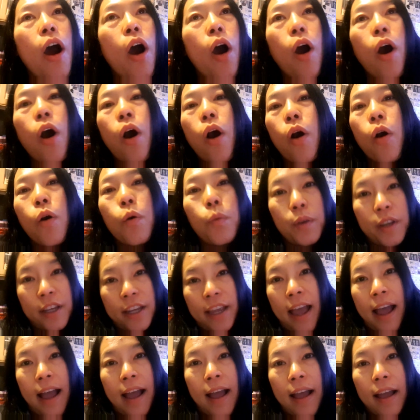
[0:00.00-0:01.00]
all we
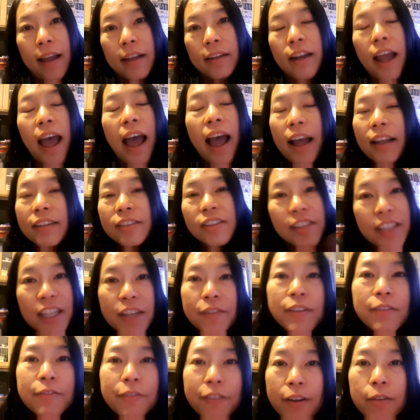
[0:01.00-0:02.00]
can and
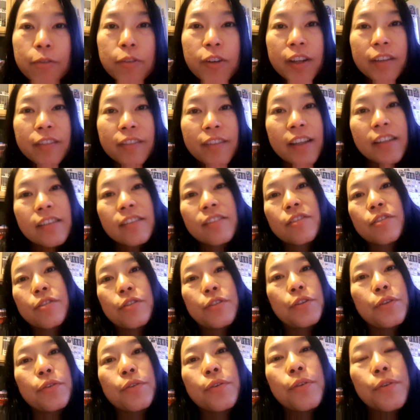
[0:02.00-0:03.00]
Steven favorite things to
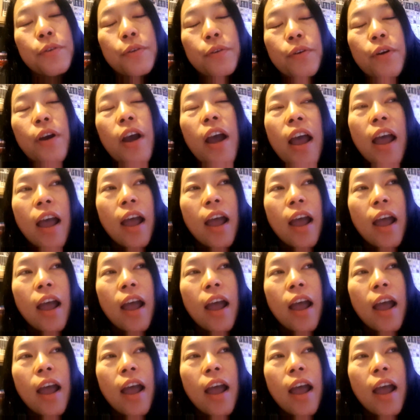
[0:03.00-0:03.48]
do